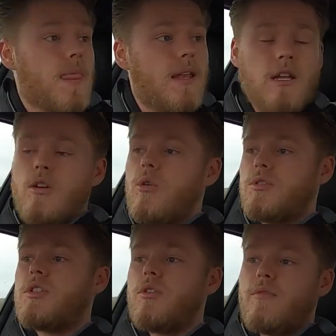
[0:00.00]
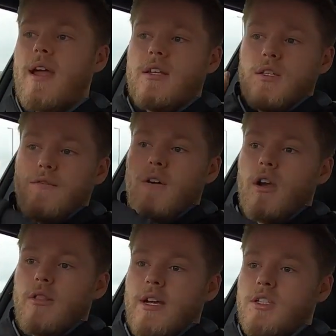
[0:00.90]
and it causes the rain to
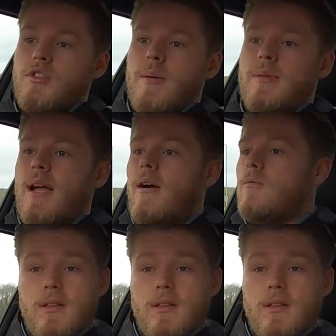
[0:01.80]
follow that strip down.